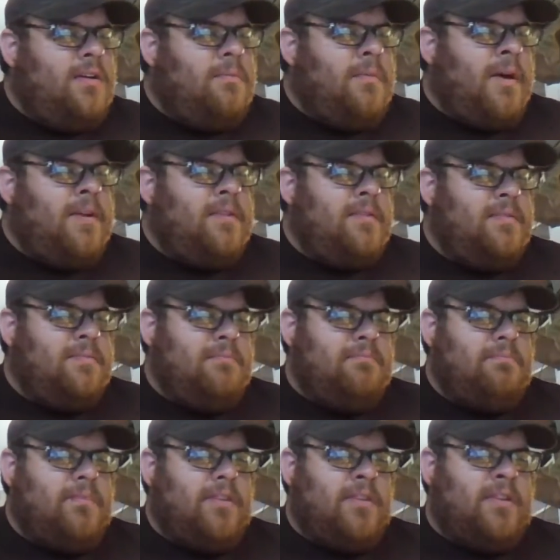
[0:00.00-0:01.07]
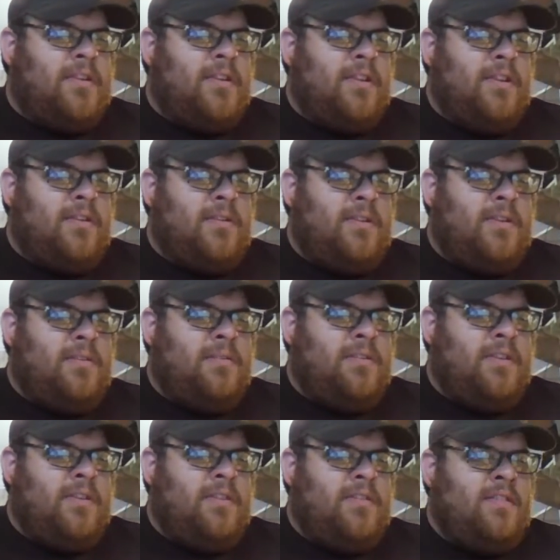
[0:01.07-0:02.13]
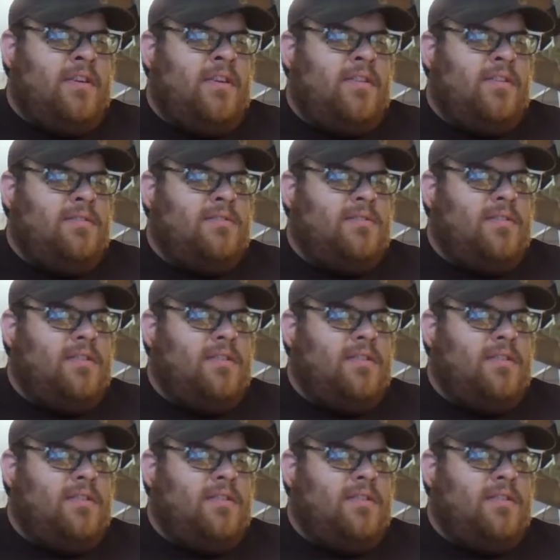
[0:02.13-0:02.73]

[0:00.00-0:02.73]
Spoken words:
mine. You could either get the Intel